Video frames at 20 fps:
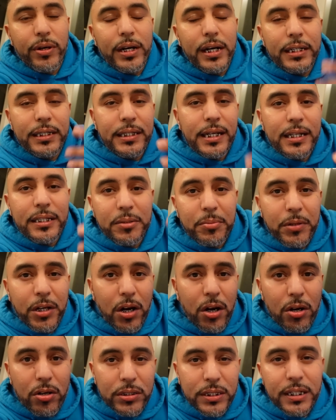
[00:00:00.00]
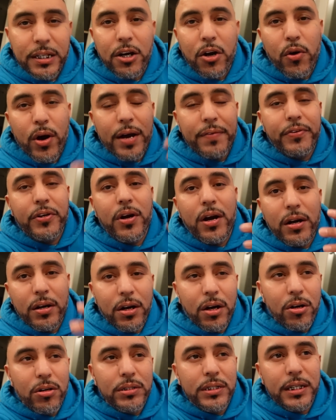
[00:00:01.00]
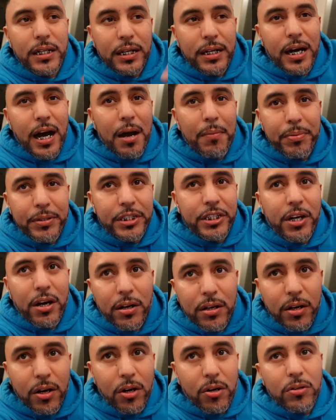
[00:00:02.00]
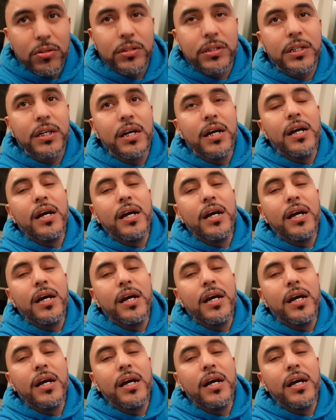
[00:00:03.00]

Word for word: Let's set some goals and go after our goals and accomplish our goals